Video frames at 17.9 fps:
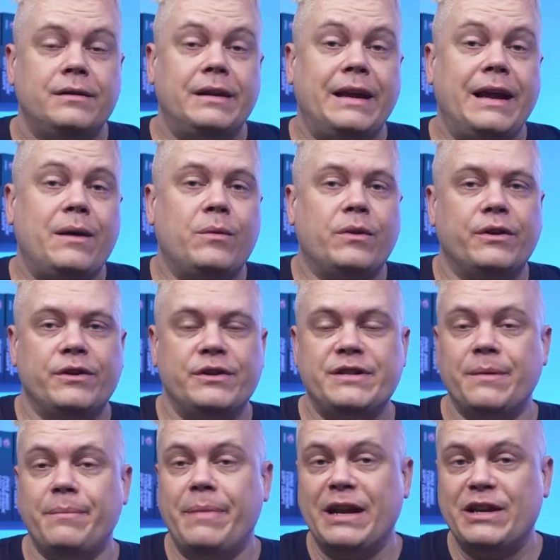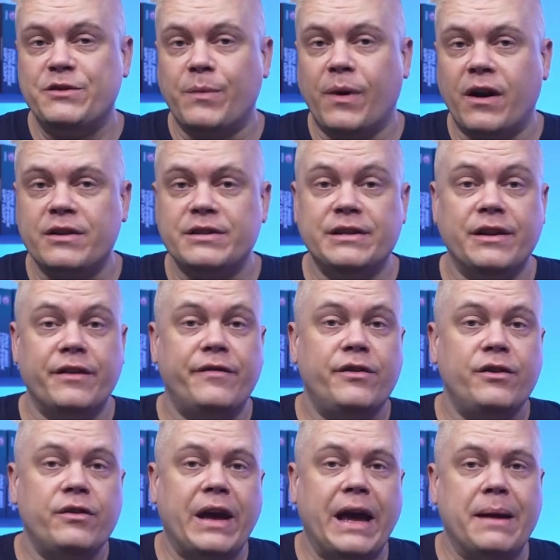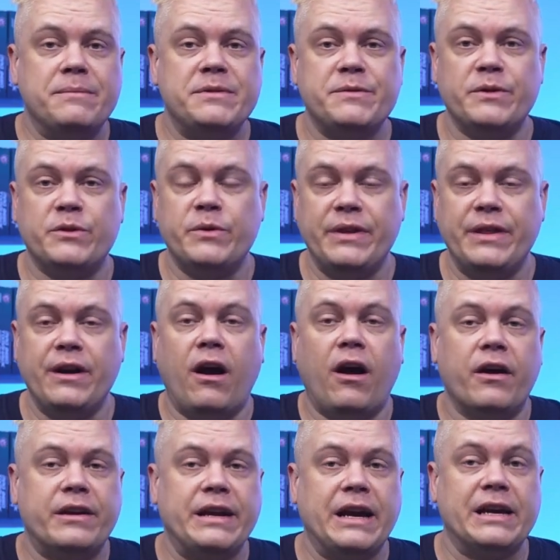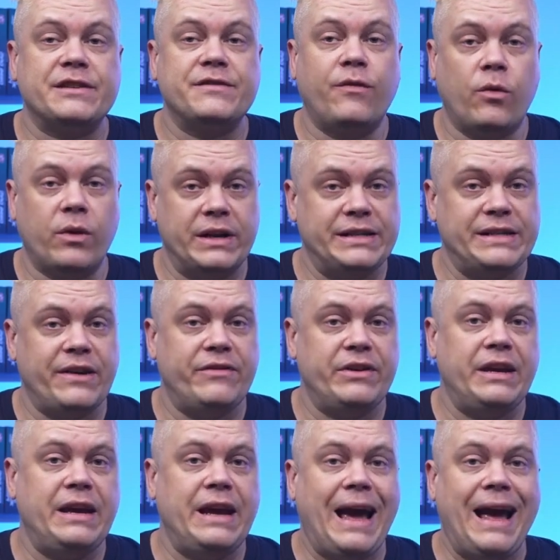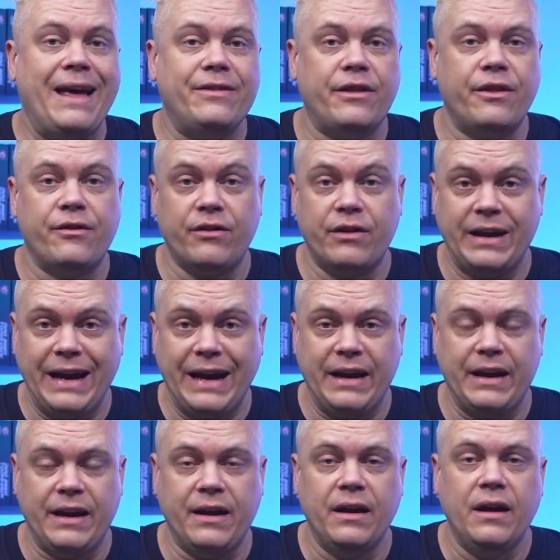Today we'll do some benchmarks in a few games between the RTX 4070 and the 3080,